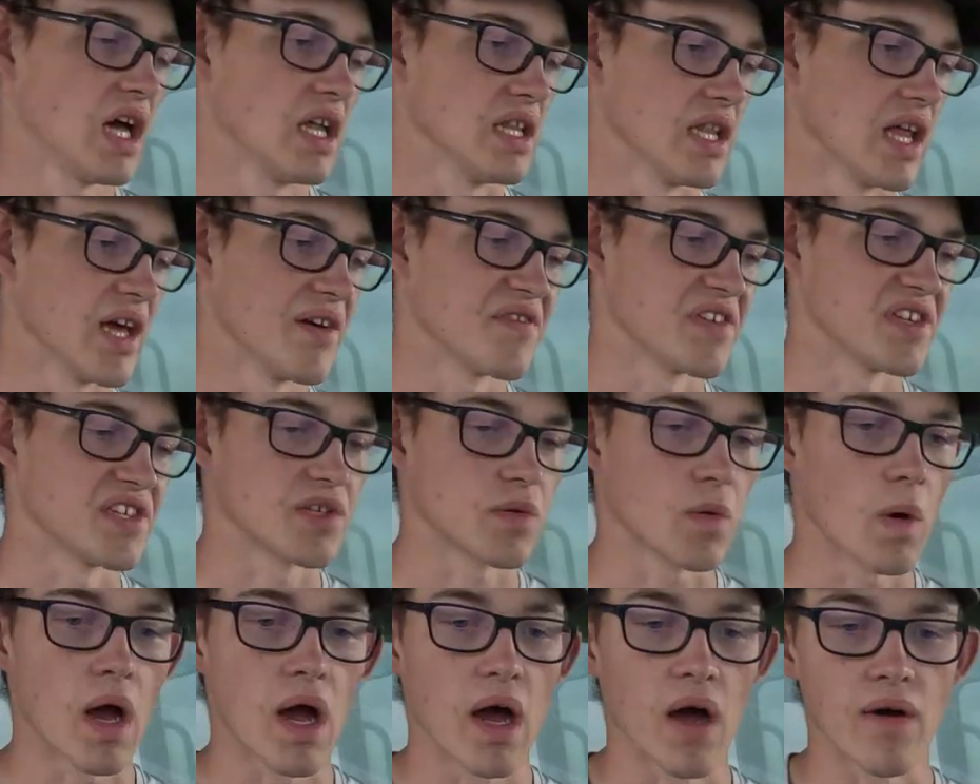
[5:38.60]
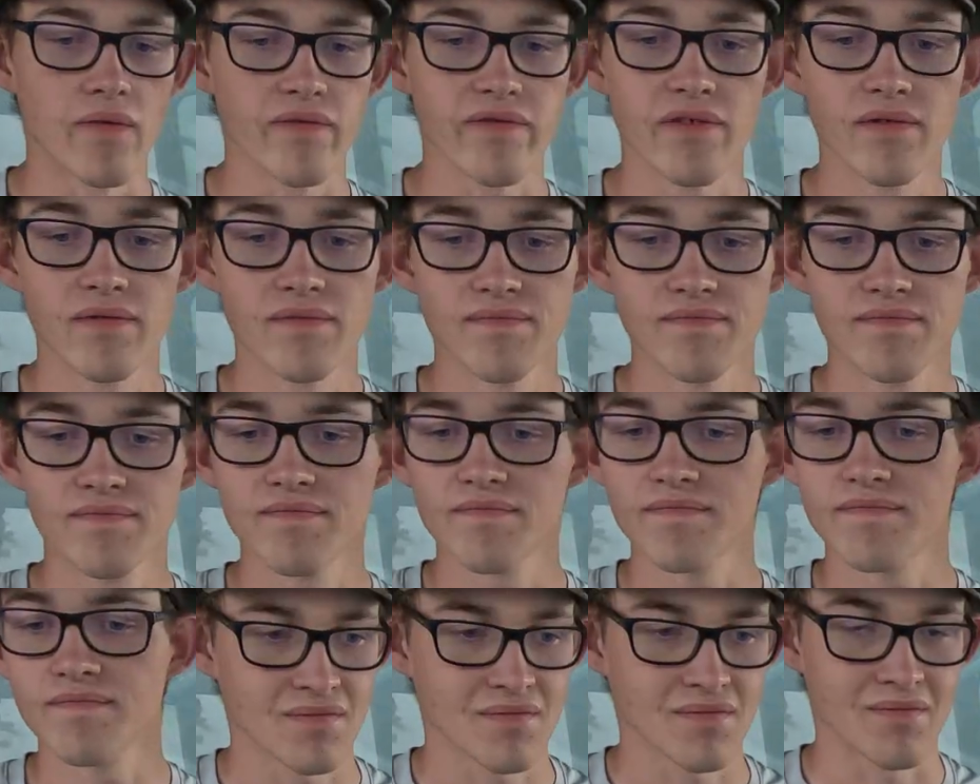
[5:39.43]

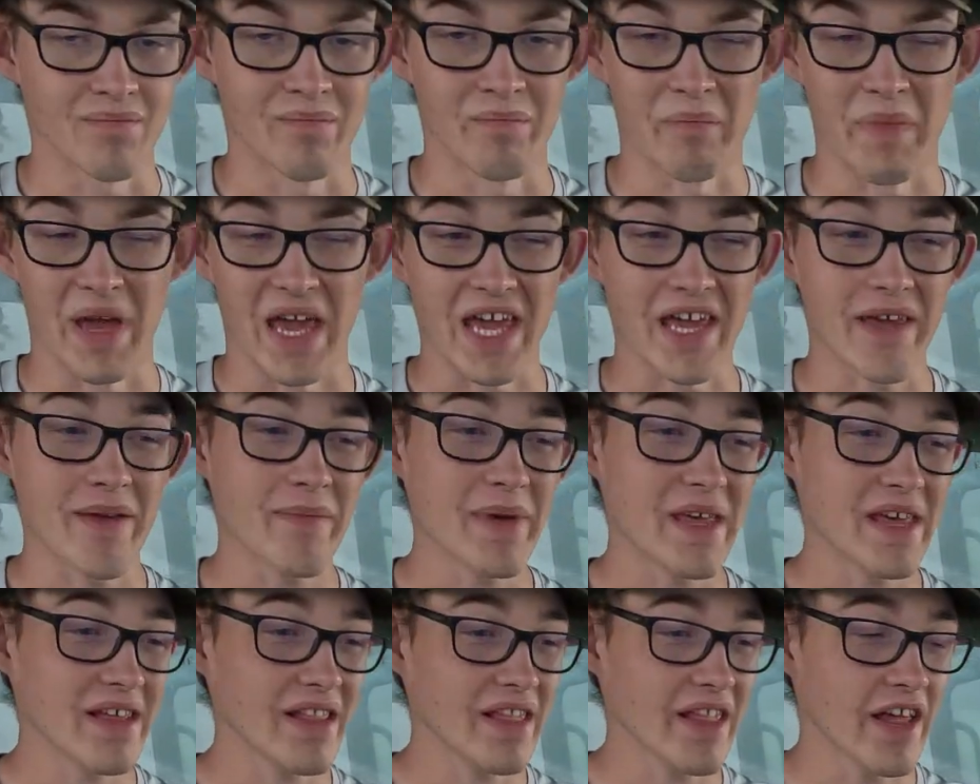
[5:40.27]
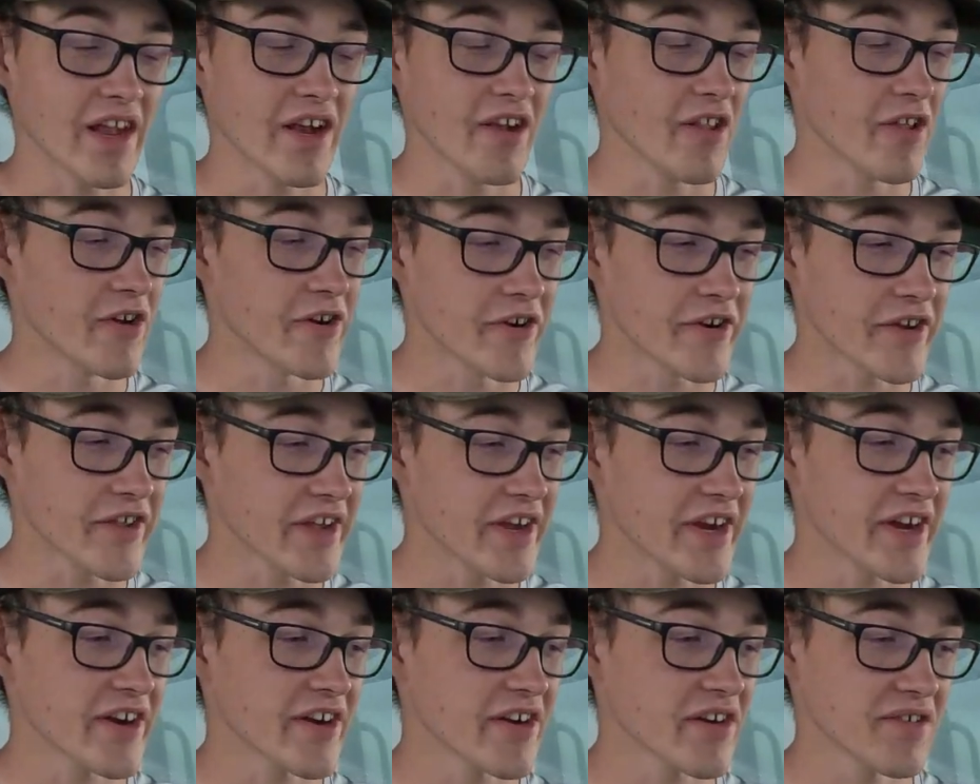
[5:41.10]
11-12, maybe a little
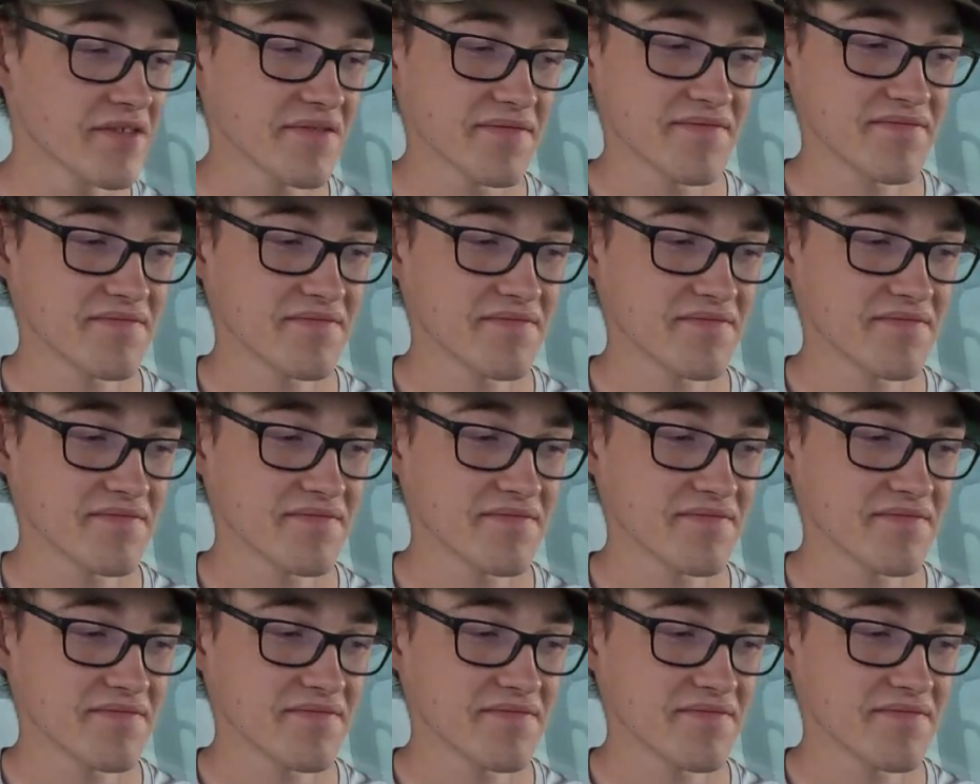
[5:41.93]
earlier.